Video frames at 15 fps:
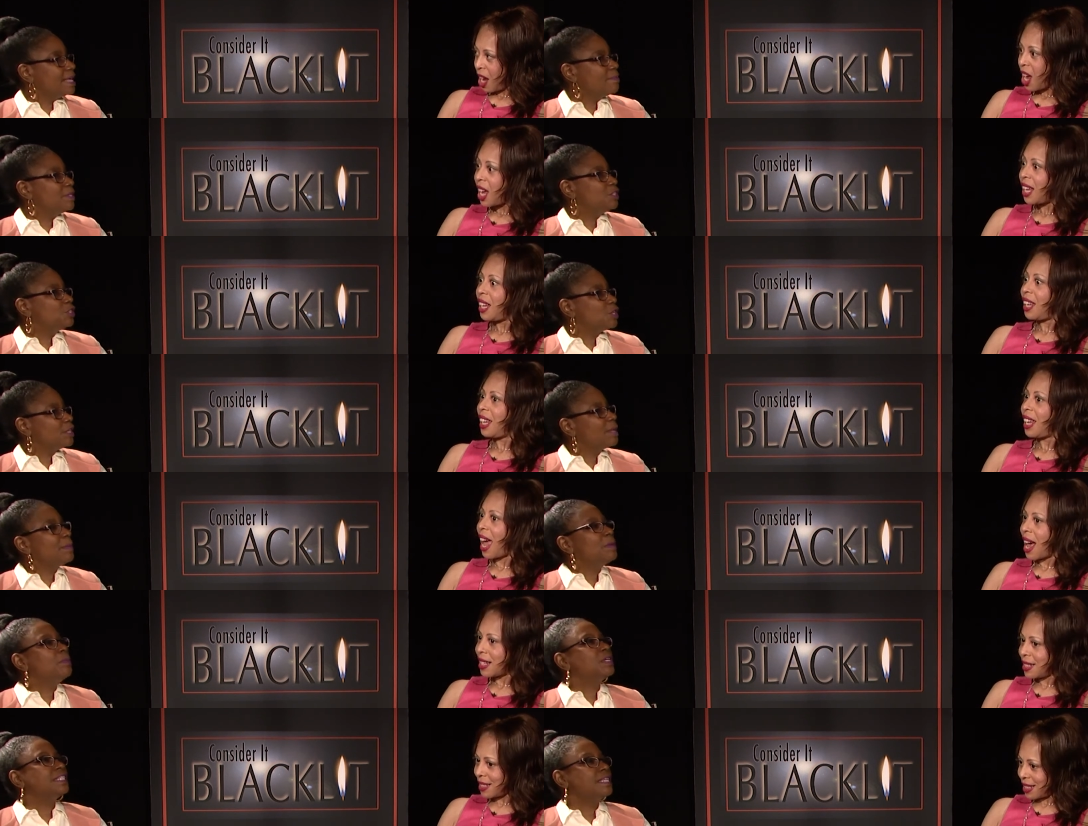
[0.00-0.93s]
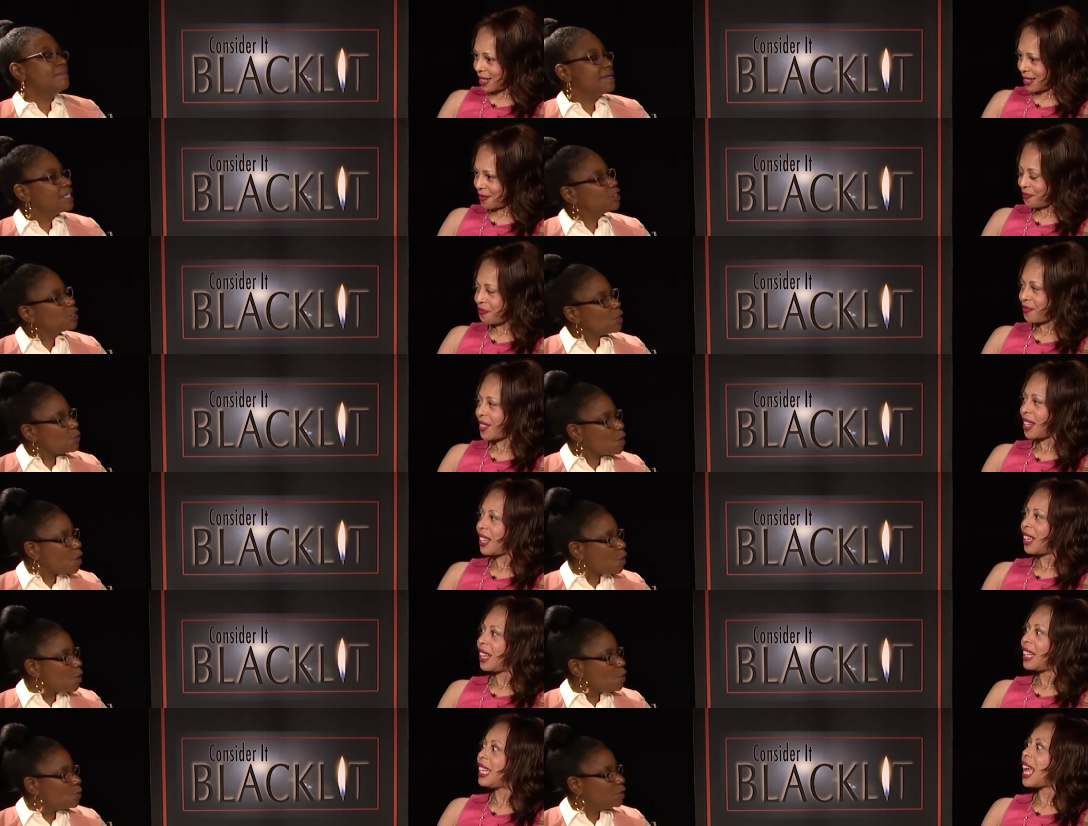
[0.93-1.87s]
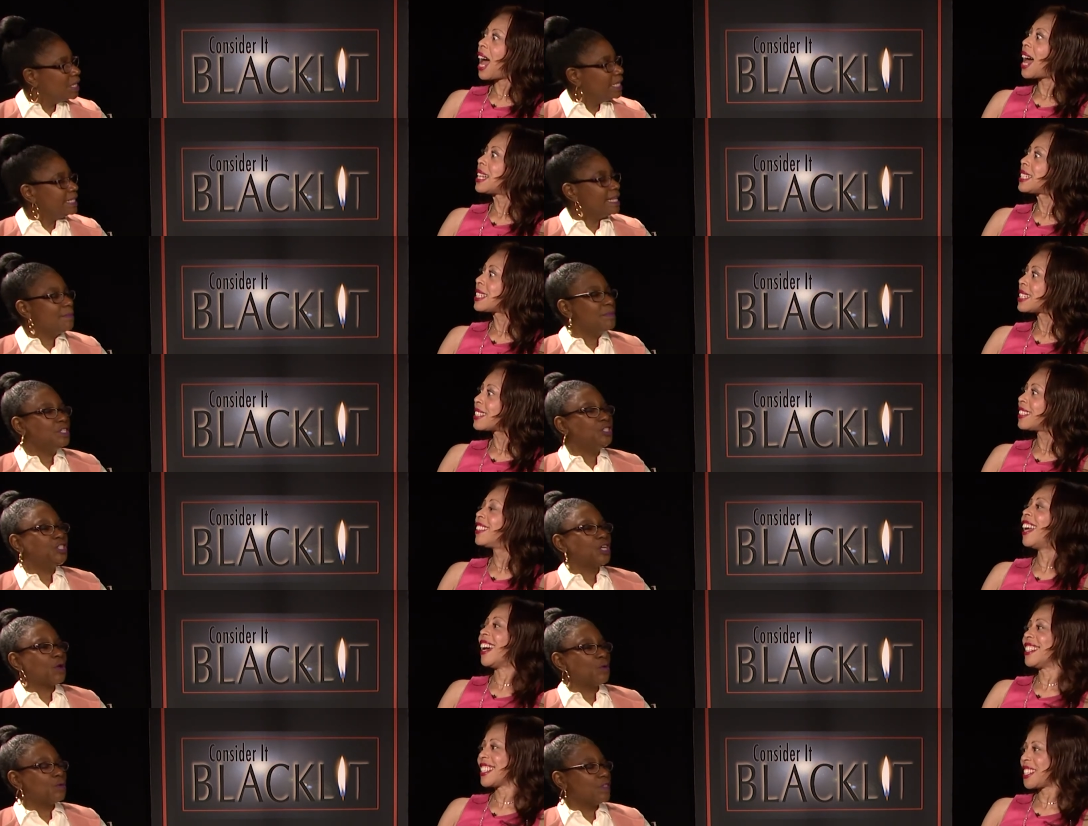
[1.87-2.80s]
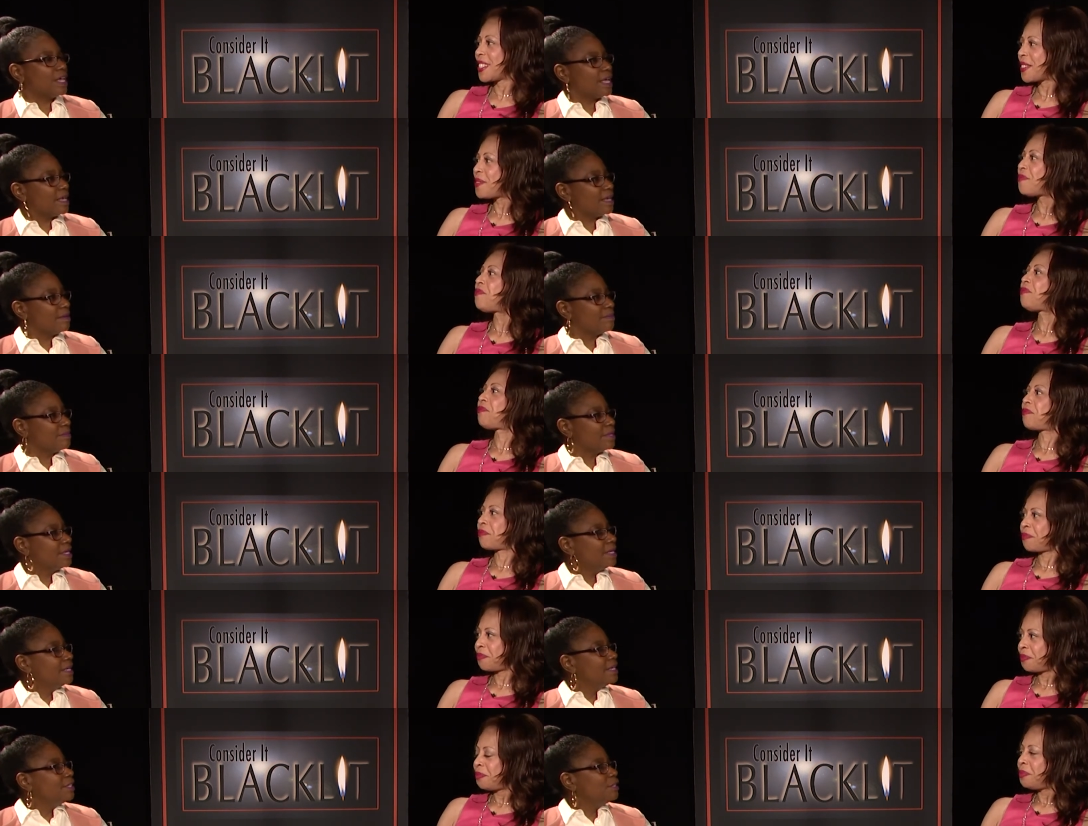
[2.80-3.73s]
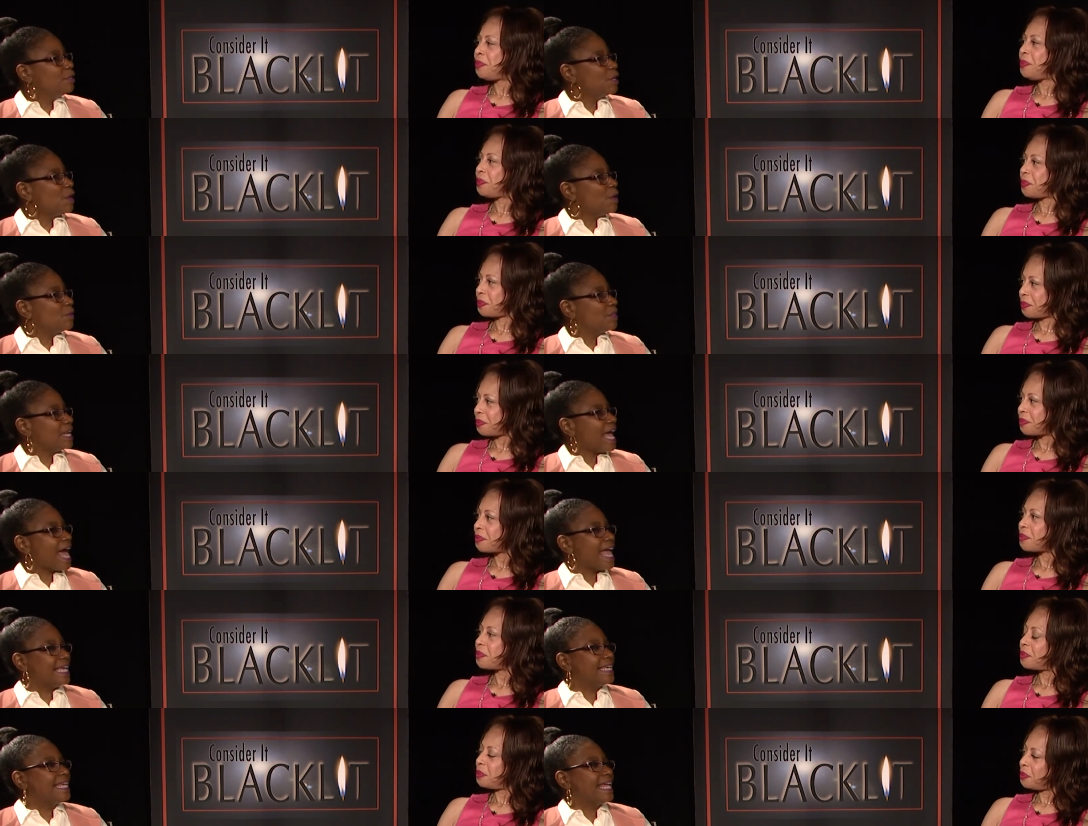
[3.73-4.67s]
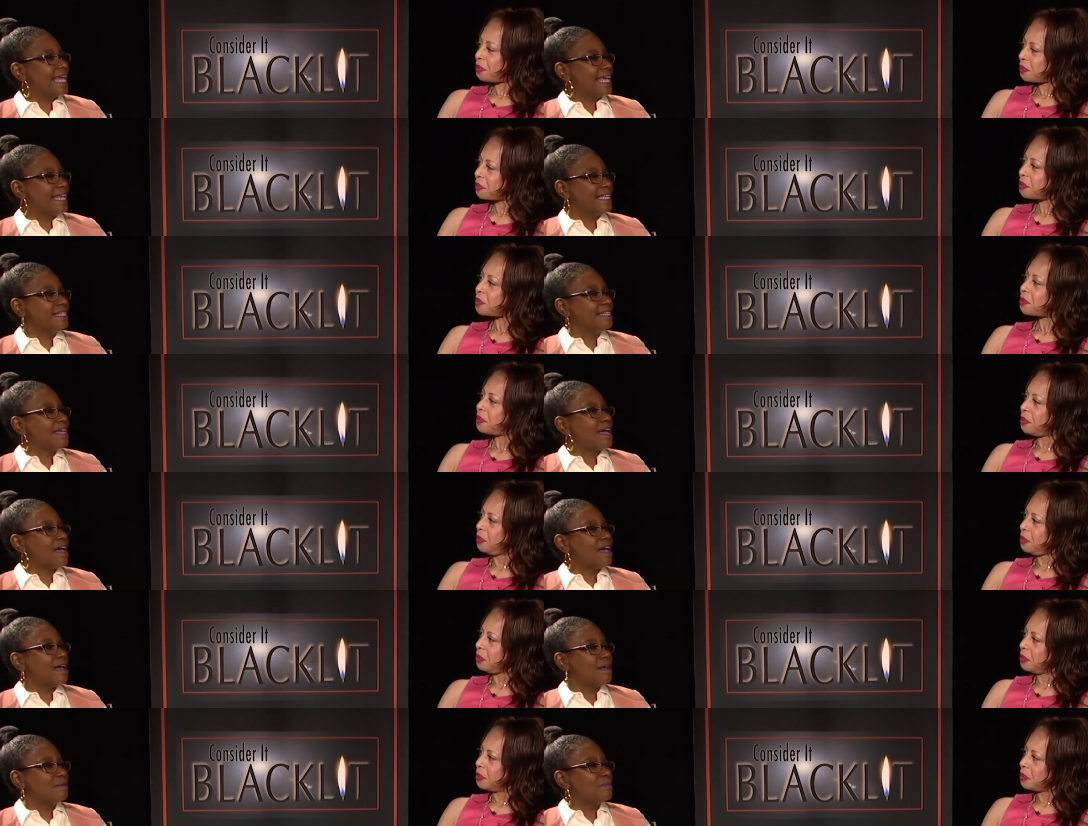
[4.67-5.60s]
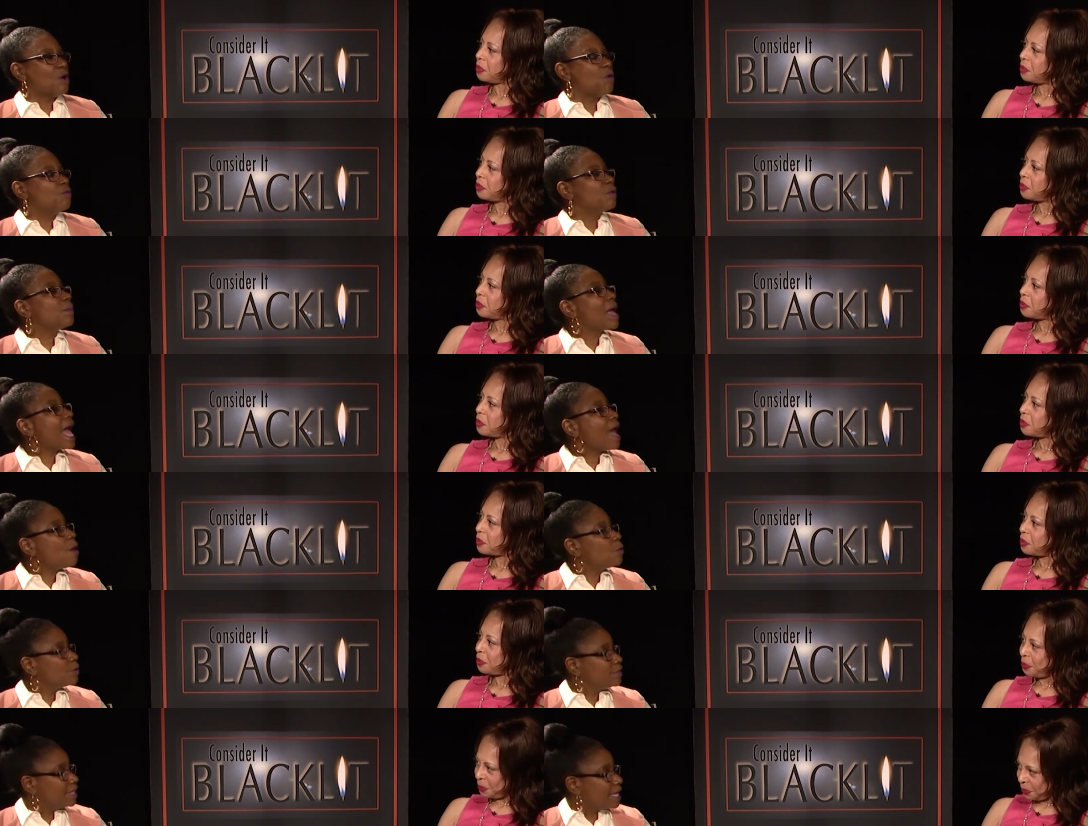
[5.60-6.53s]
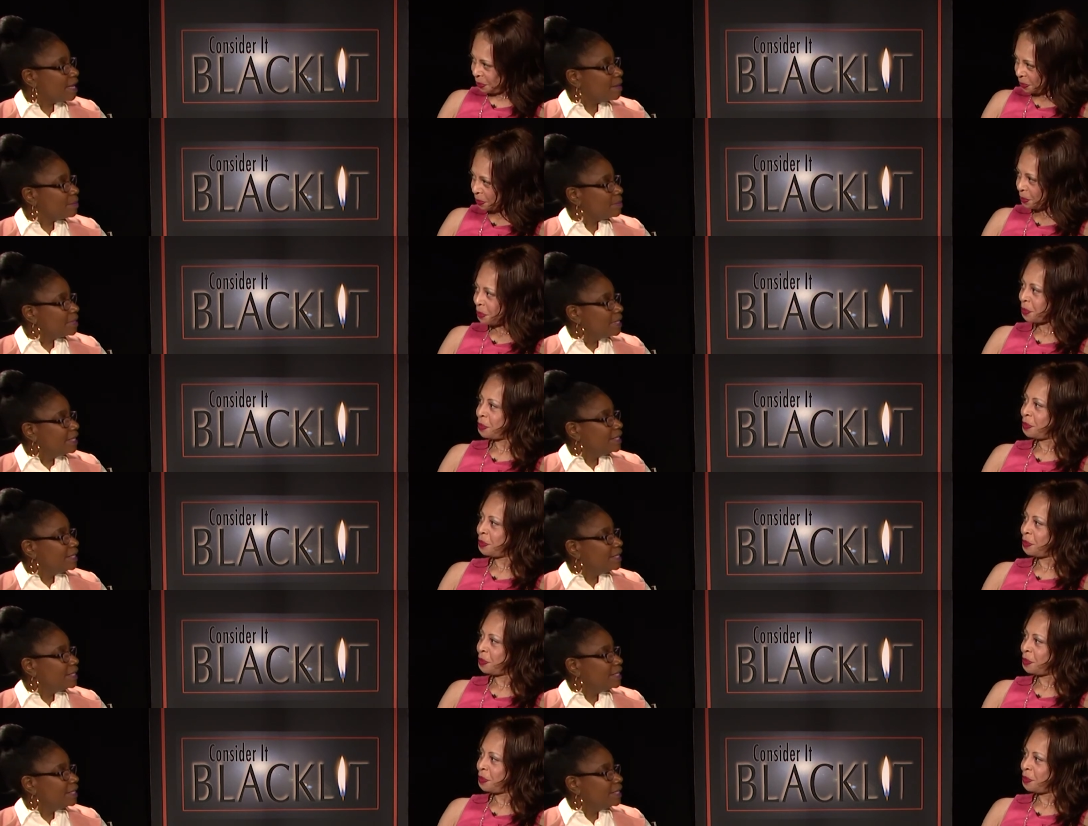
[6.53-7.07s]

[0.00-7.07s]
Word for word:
Speaker 1: Let me sh- let yes. me put them in a chokehold. Yes. Let me show yes. them, you know, that I can um, overpower mm-hmm. them.